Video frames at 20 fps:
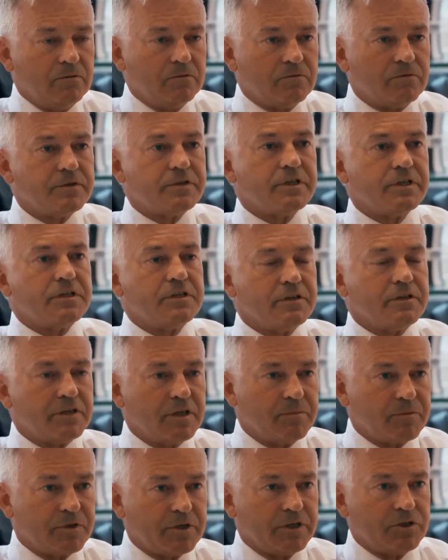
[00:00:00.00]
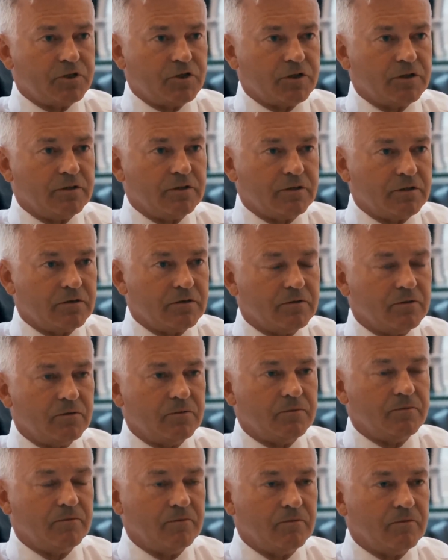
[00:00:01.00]
resist the temptation
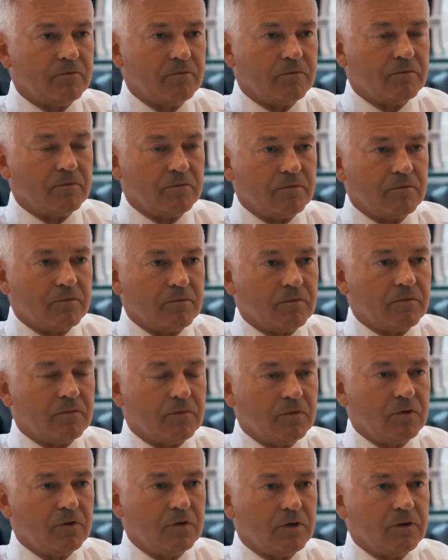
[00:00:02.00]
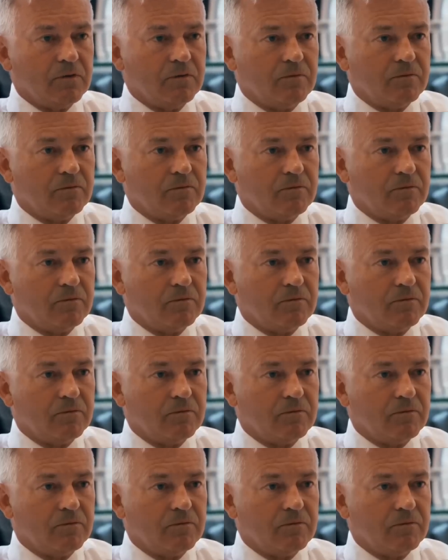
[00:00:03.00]
to, you know,